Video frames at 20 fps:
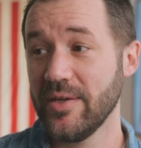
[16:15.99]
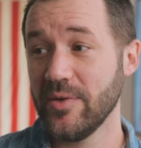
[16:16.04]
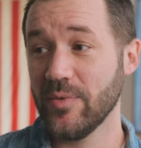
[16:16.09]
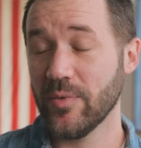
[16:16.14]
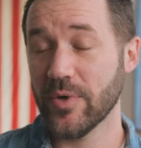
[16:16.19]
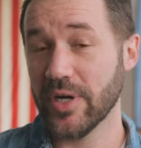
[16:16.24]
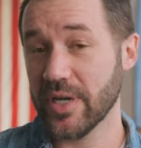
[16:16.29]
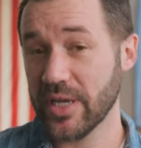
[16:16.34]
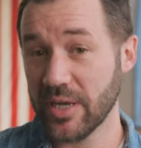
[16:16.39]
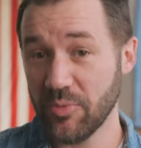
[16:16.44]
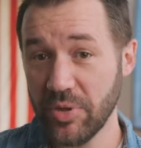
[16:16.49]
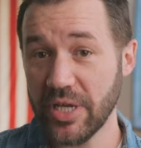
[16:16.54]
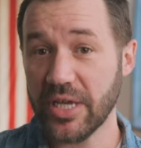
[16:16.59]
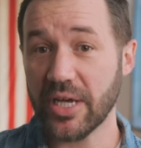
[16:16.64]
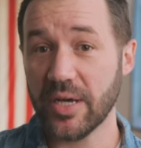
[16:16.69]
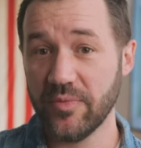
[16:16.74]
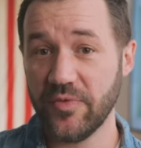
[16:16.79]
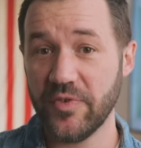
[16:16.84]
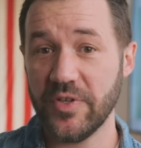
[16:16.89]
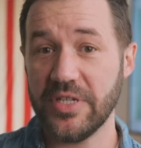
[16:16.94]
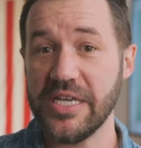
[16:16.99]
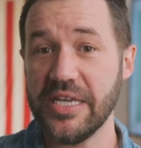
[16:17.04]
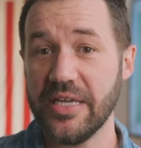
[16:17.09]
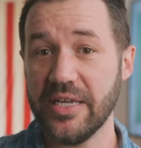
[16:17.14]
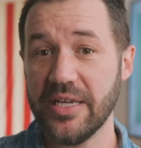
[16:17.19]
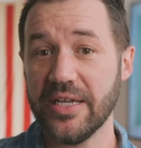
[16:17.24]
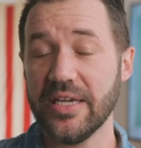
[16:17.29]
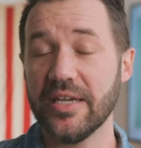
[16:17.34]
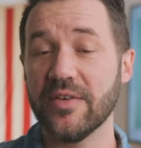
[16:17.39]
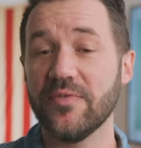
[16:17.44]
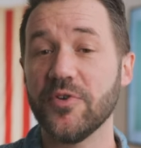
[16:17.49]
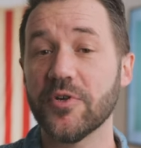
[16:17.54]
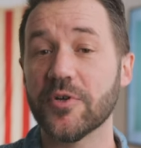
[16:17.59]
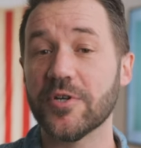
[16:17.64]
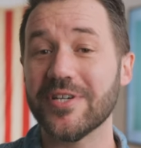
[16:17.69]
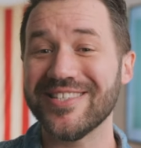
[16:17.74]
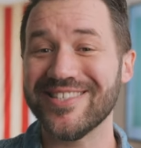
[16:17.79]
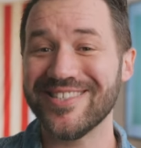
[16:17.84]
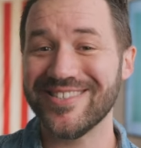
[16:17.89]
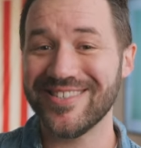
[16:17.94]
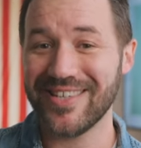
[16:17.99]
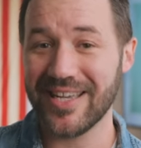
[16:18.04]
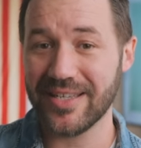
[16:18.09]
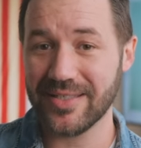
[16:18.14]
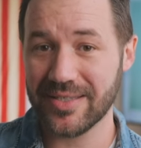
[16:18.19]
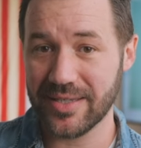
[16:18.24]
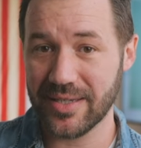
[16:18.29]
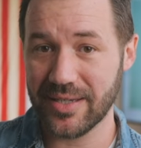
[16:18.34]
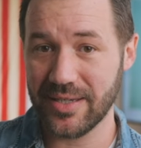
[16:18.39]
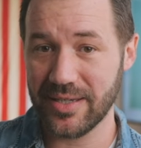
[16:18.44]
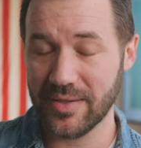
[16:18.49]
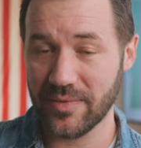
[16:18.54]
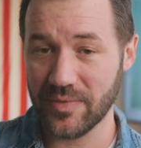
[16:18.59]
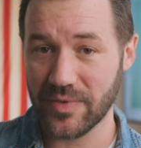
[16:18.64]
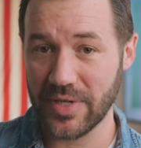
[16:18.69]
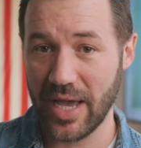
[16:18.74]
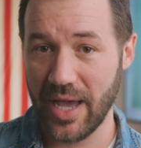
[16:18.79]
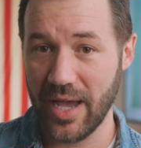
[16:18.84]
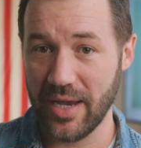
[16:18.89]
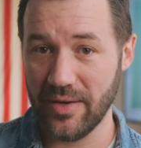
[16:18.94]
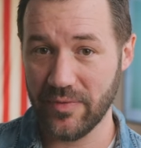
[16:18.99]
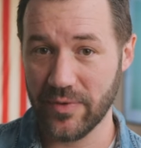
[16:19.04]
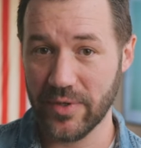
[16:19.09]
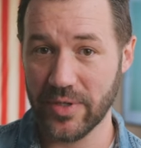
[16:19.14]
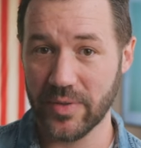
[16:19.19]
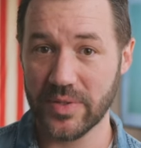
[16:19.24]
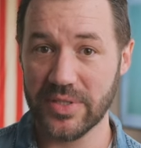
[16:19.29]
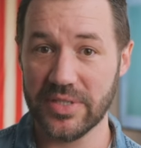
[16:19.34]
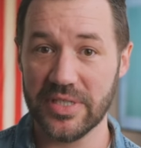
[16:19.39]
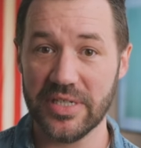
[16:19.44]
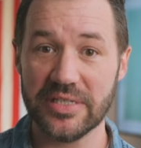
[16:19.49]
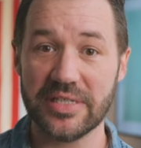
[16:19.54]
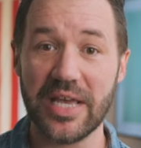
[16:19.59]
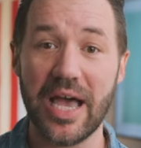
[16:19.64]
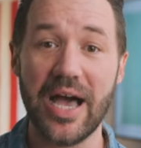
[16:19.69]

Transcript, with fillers: where it can become fatiguing if you're sensitive to high frequencies.